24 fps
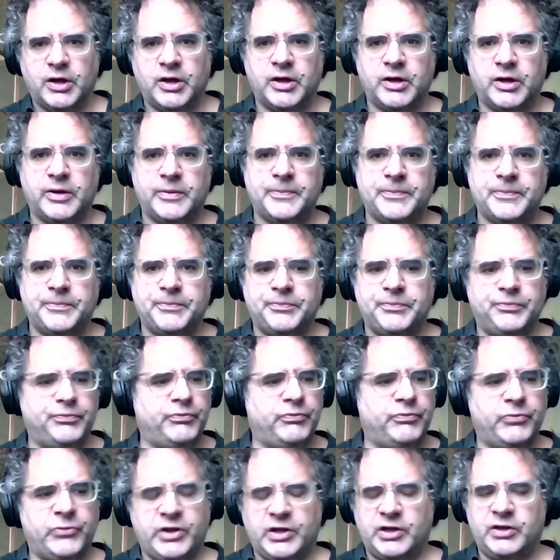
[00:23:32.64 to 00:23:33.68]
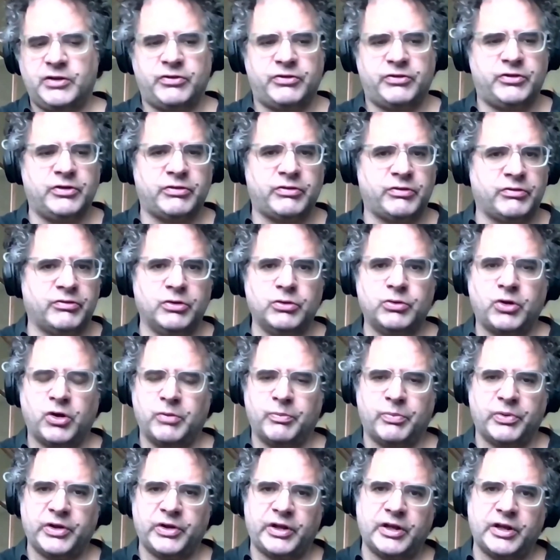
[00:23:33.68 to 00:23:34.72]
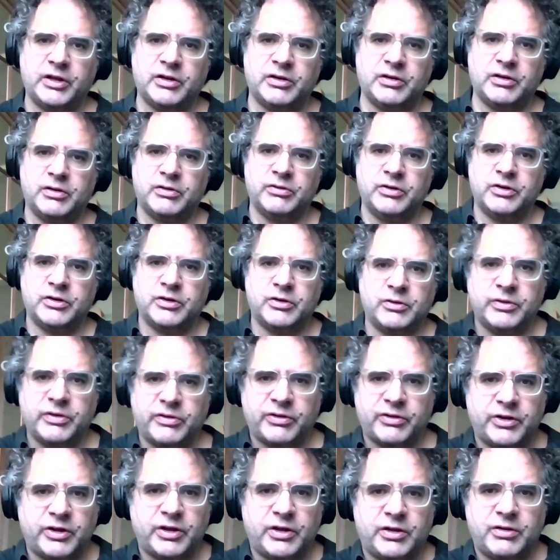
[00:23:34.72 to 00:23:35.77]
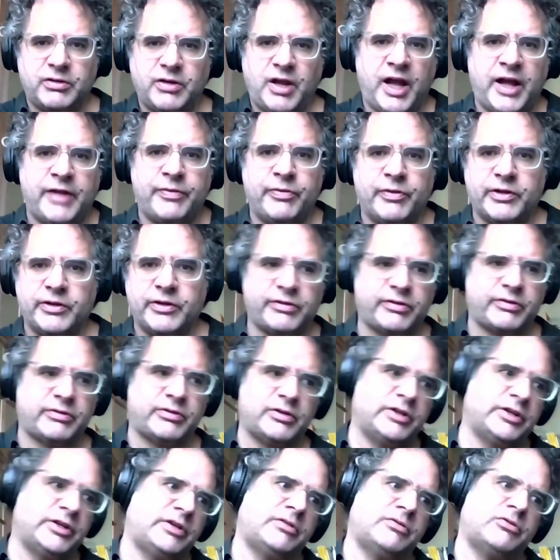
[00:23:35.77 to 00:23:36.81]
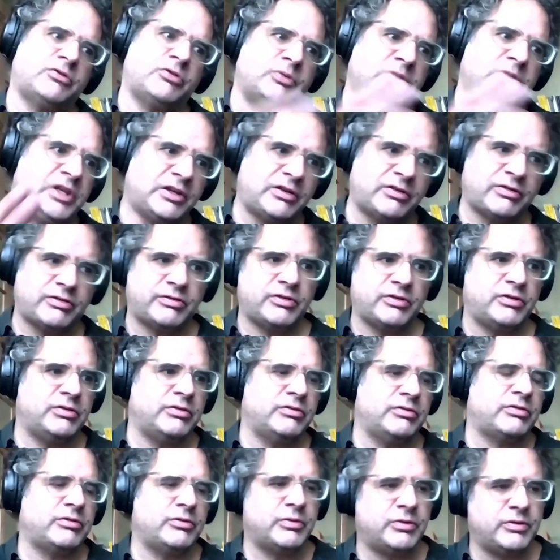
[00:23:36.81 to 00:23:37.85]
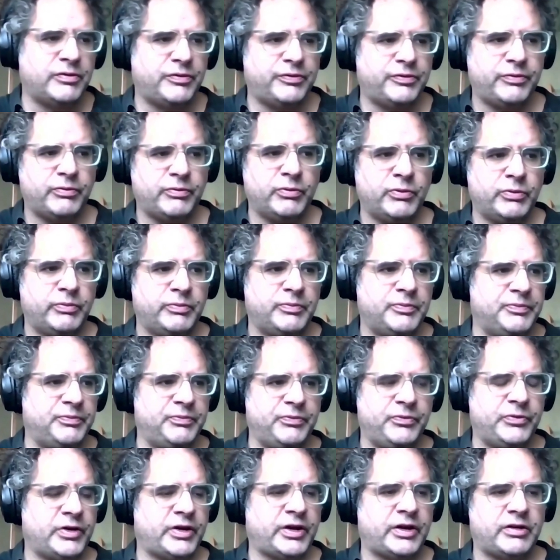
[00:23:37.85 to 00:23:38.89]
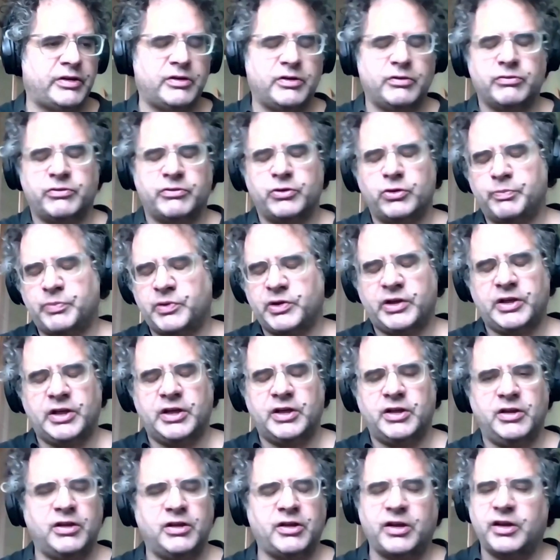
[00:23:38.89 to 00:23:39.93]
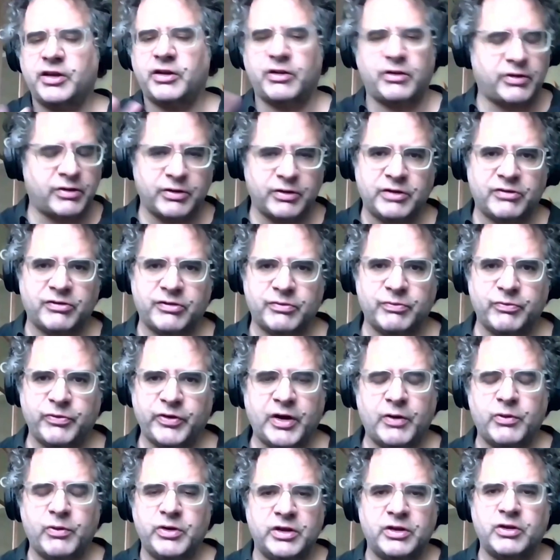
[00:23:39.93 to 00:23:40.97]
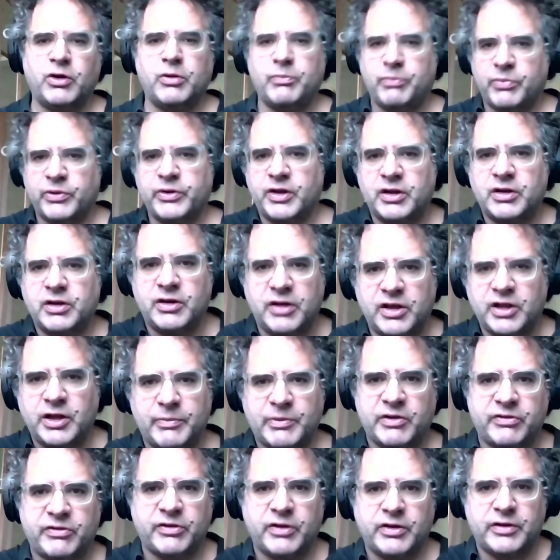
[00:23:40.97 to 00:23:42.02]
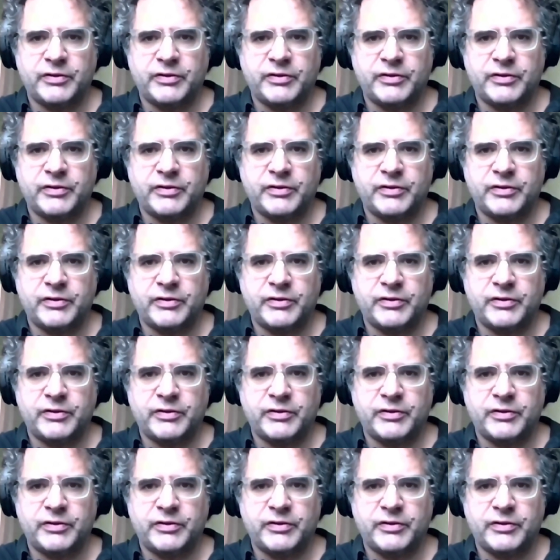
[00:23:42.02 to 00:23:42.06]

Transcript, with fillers: um, that it's just too complicated. You know, with like endless like tweaks and sort of I don't know duplicate. Yeah, I don't know. It's very complicated AMS.